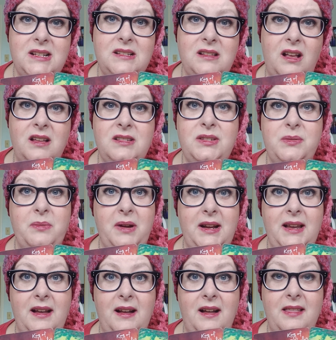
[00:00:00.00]
is also
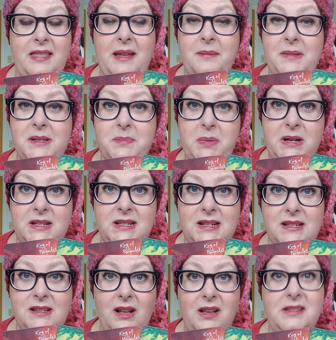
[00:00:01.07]
working on them. This person
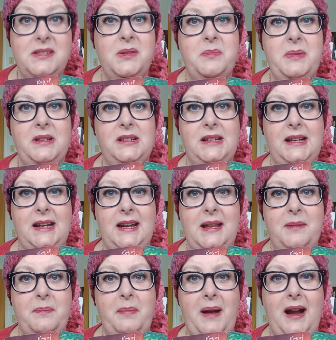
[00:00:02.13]
is also building an
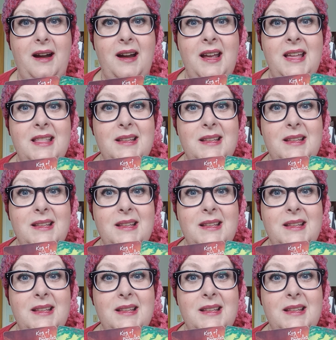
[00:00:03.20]
empire.